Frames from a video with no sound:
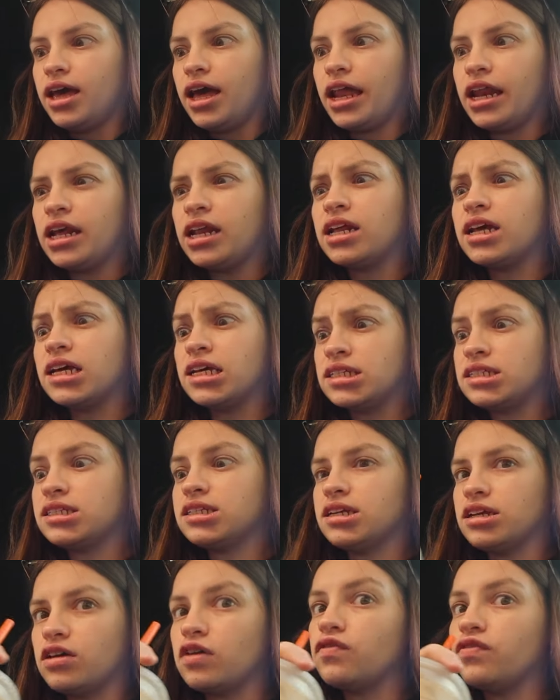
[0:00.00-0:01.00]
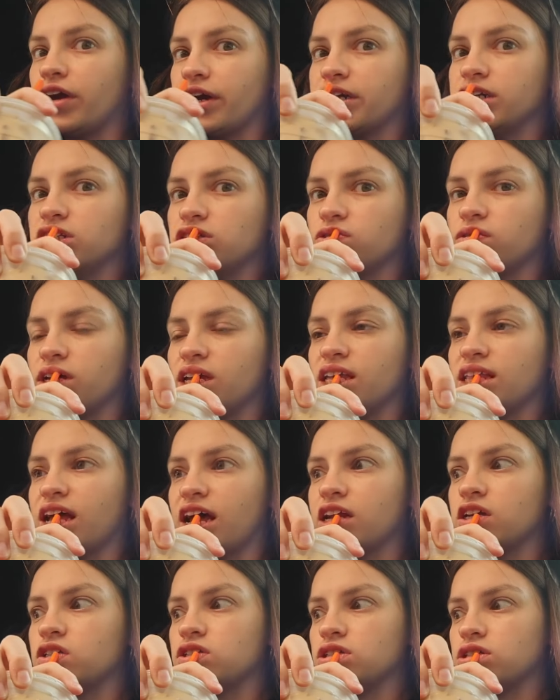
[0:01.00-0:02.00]
and it is still very sweet
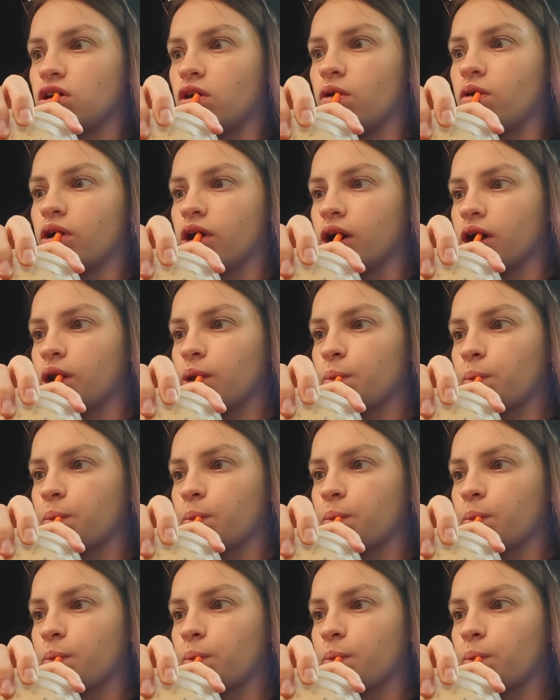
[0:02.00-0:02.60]
that is so good